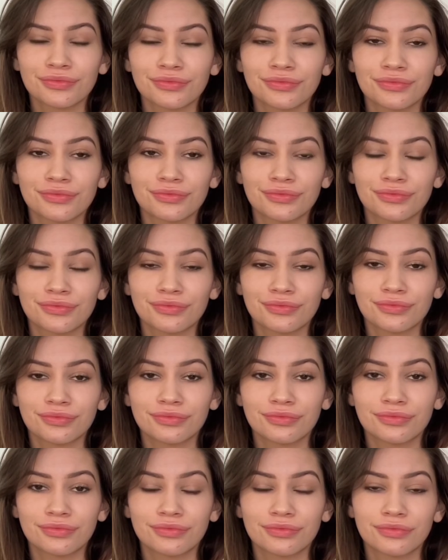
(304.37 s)

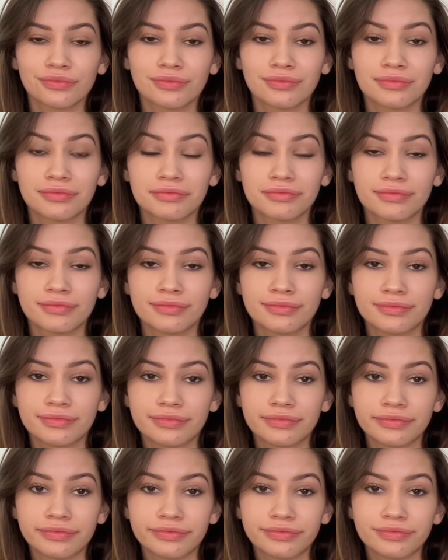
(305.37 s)

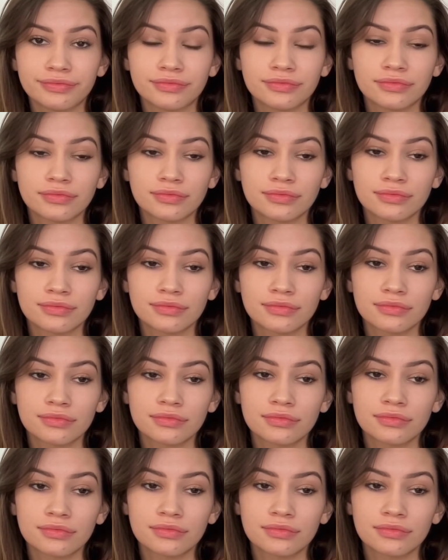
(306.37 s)
This person isn't speaking.